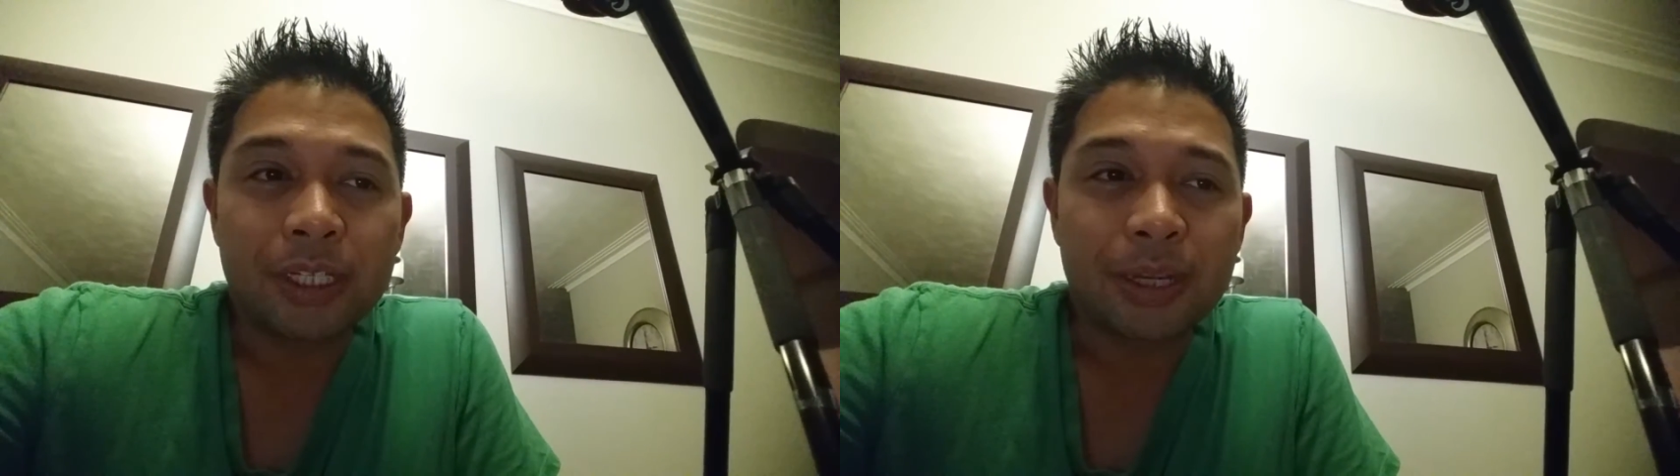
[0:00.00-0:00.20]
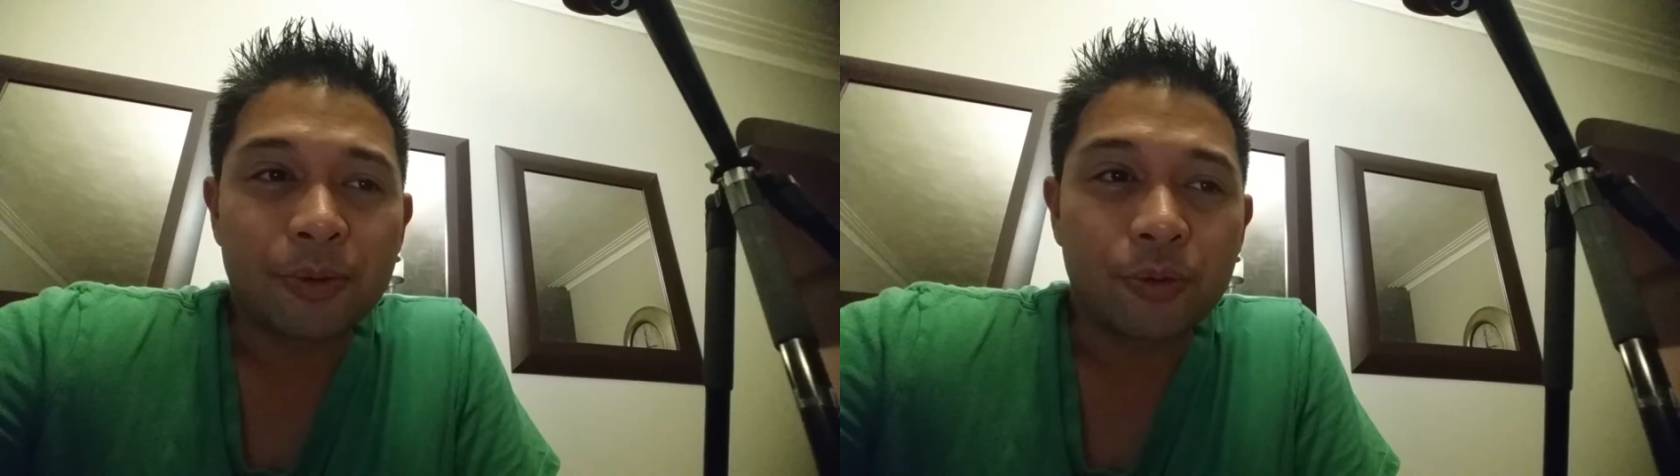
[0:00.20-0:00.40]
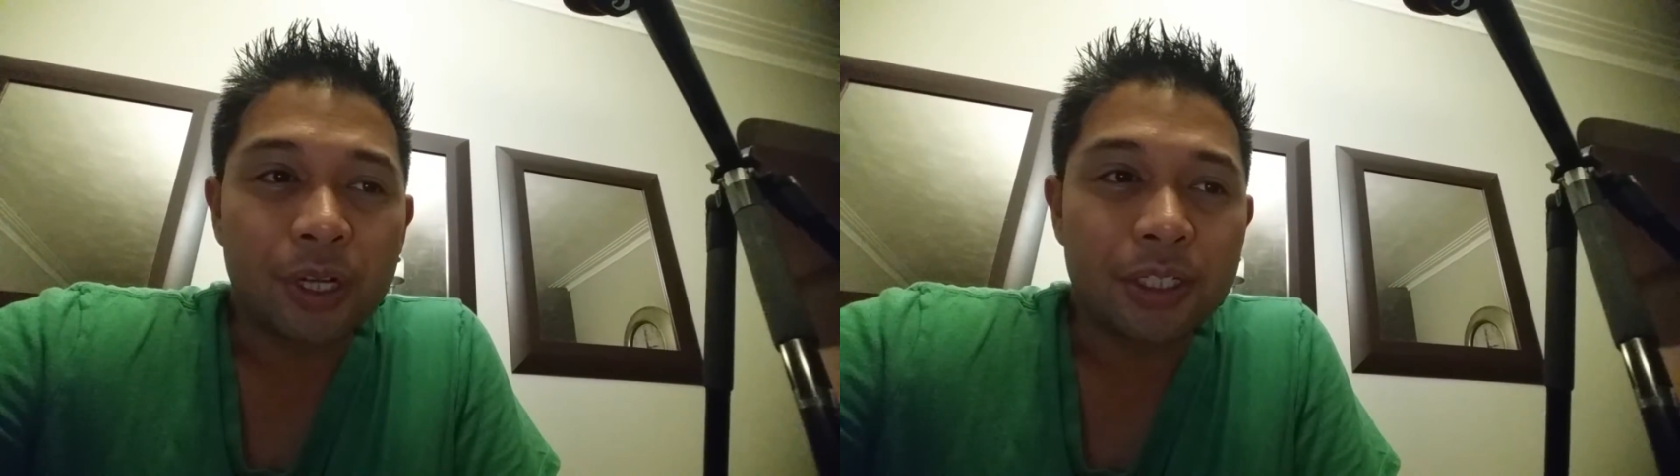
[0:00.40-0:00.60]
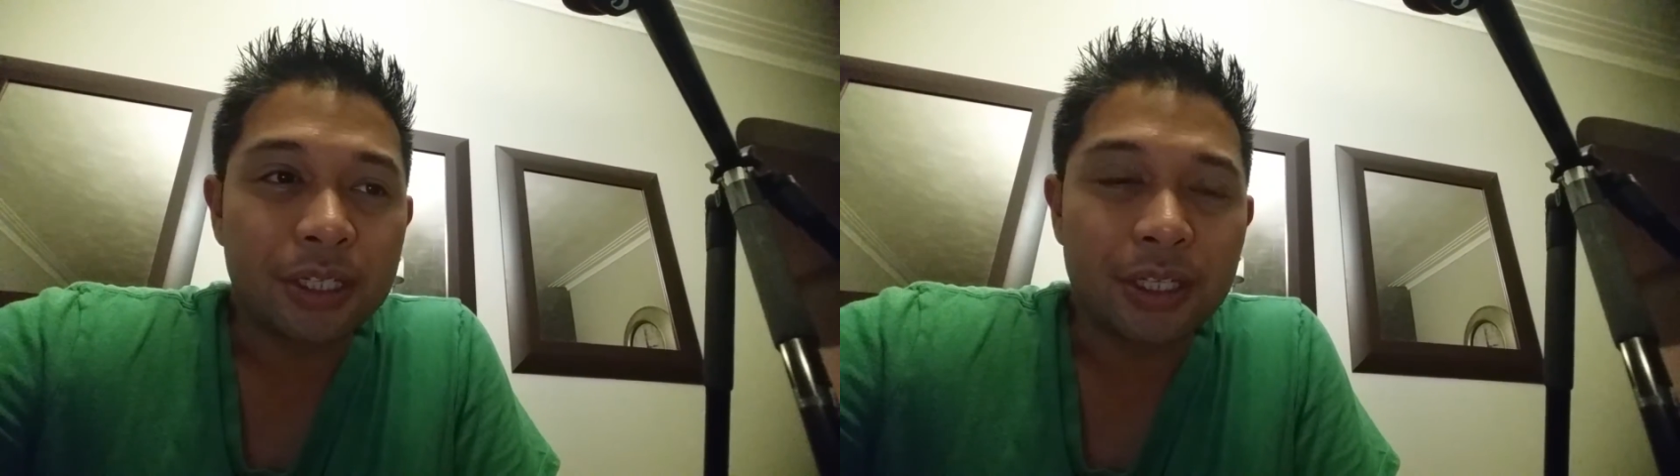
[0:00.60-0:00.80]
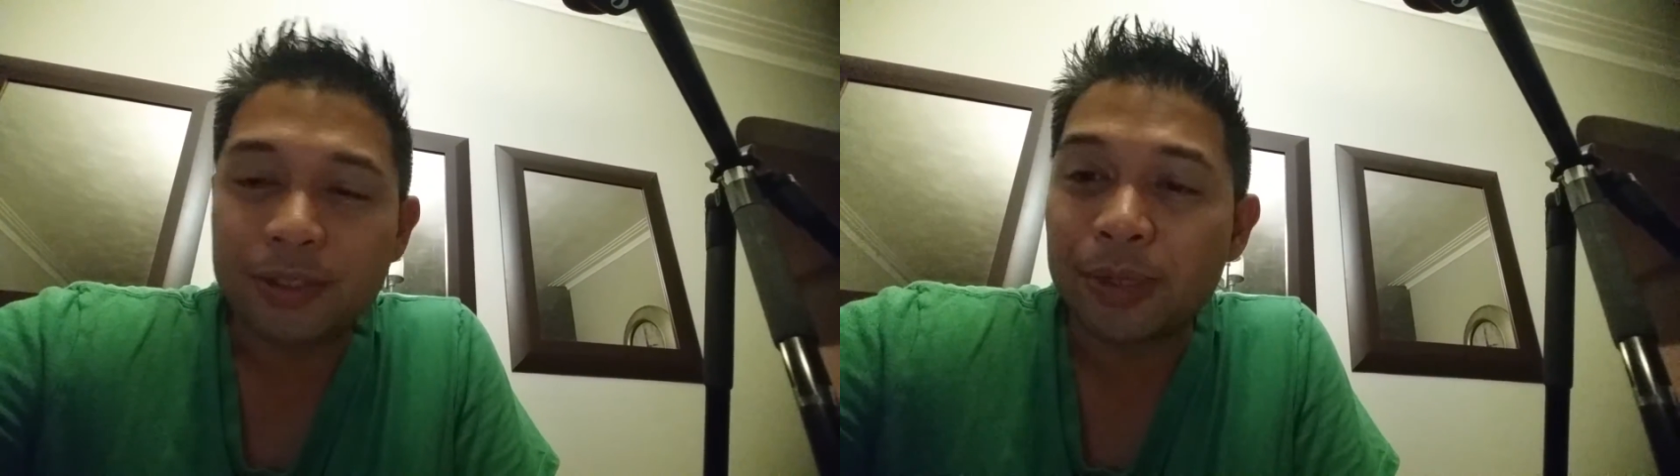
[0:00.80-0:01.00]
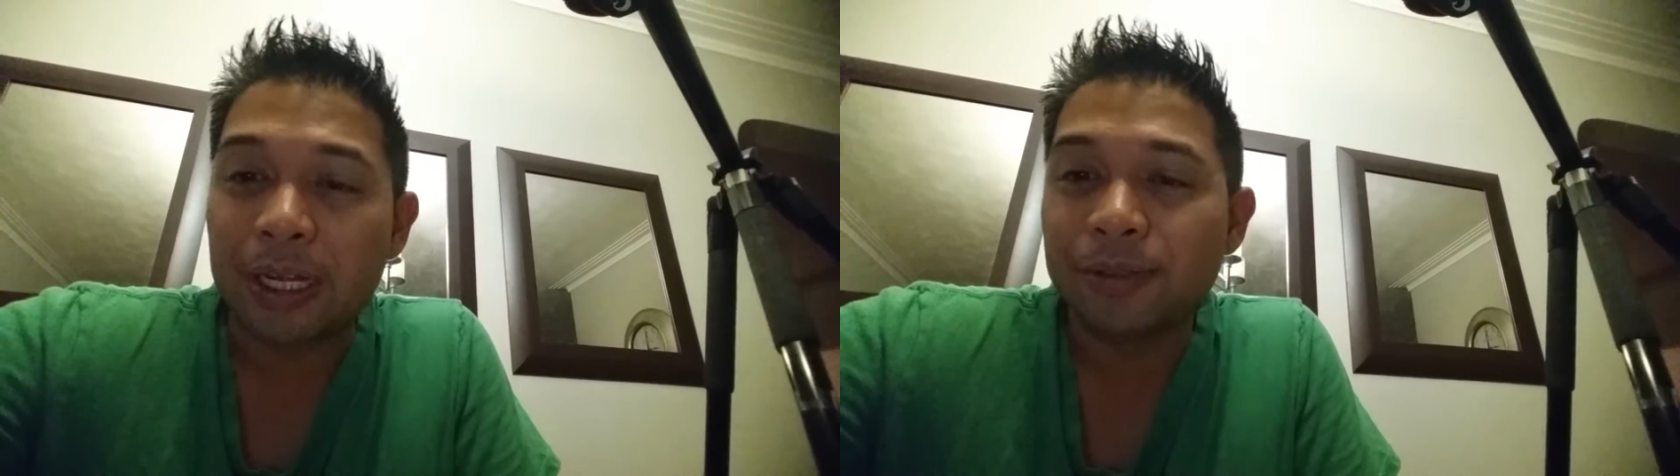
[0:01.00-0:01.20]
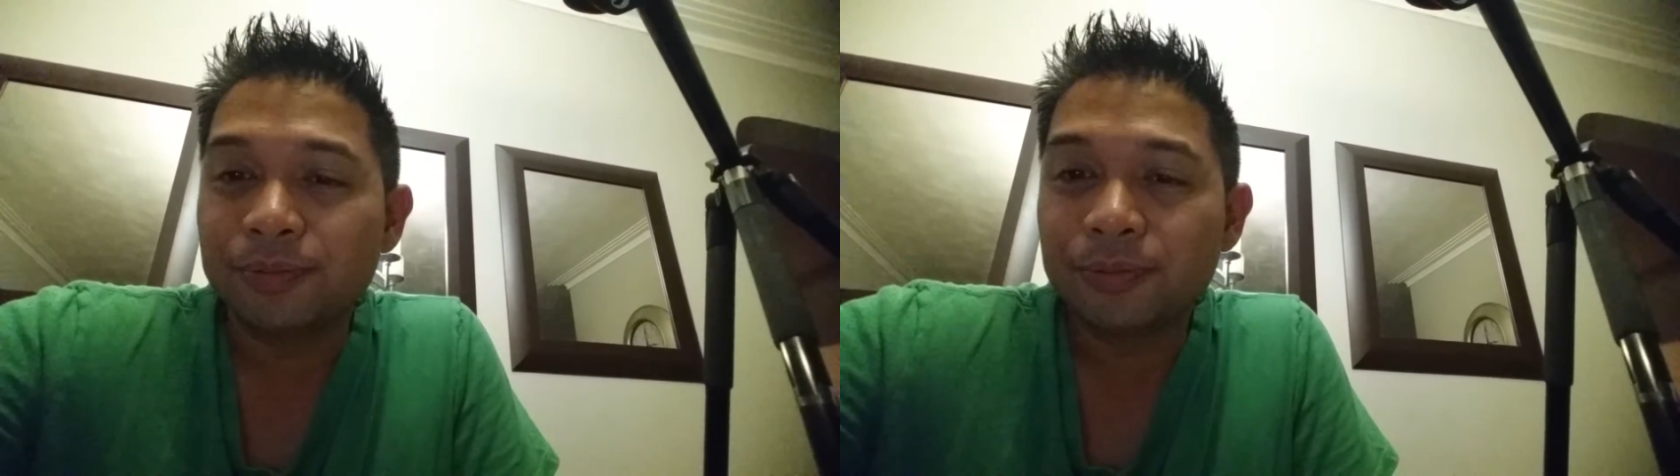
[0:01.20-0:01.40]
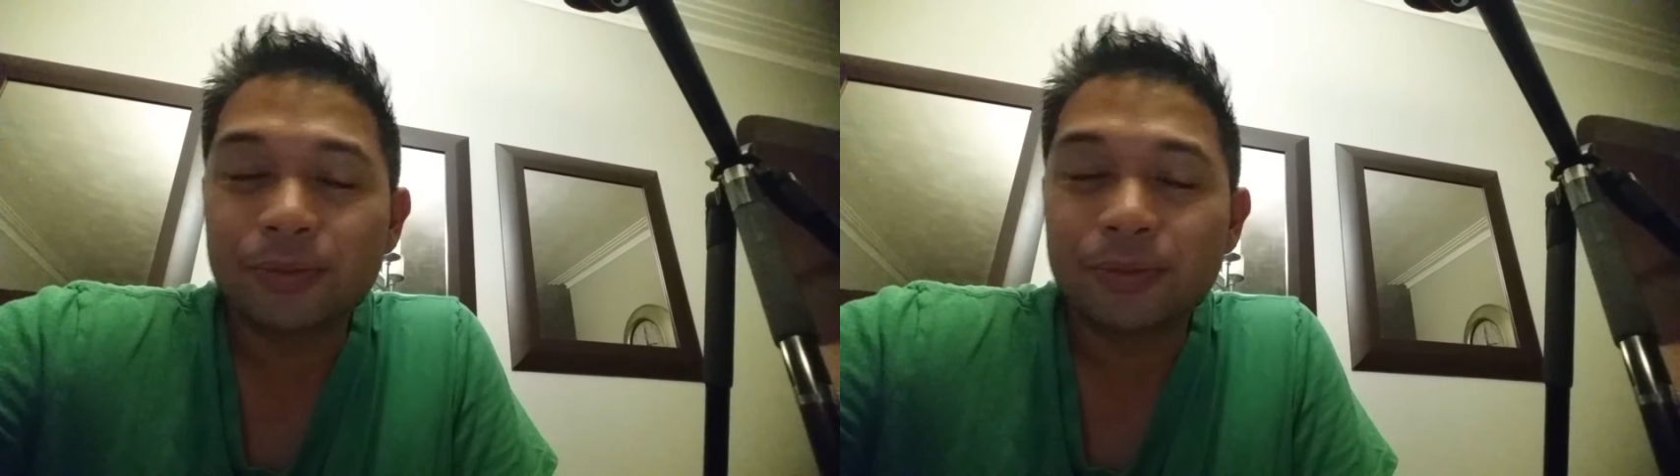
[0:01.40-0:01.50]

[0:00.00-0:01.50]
time you're watching this, well,